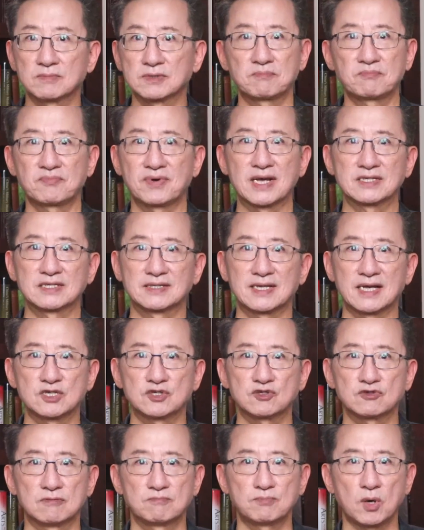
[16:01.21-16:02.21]
the
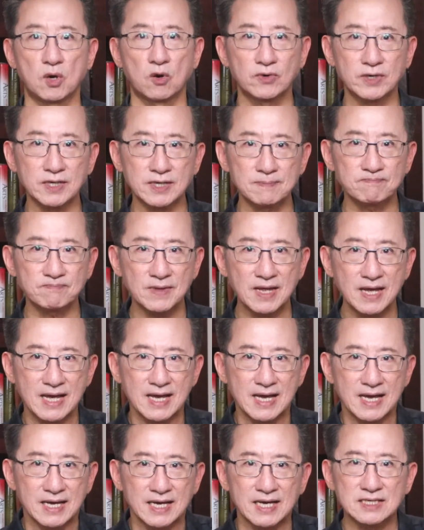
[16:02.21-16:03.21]
presidential podium?
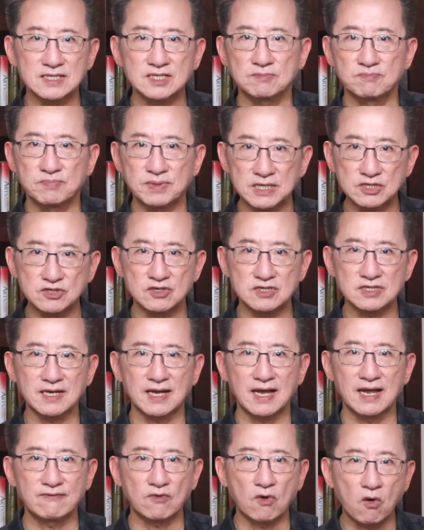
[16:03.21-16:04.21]
His speeches
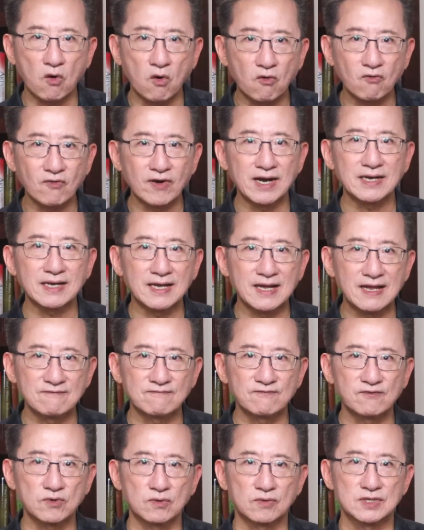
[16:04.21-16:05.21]
have already
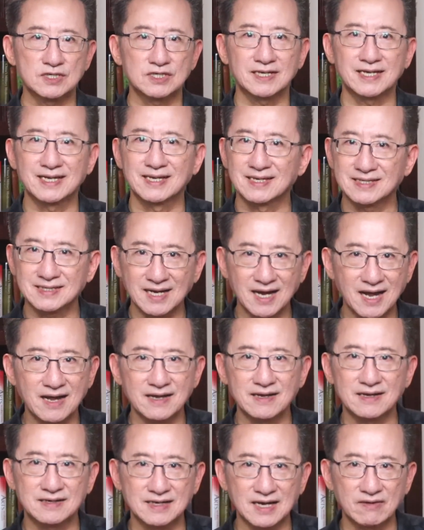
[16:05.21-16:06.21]
influenced the
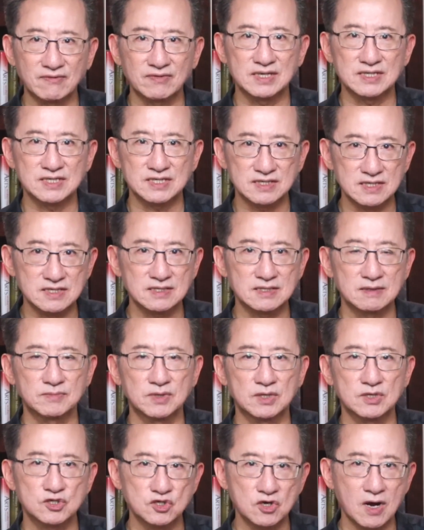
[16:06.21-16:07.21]
entire governance system
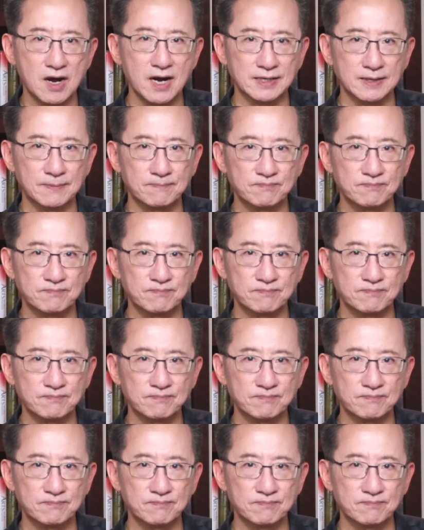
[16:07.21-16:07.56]
in China.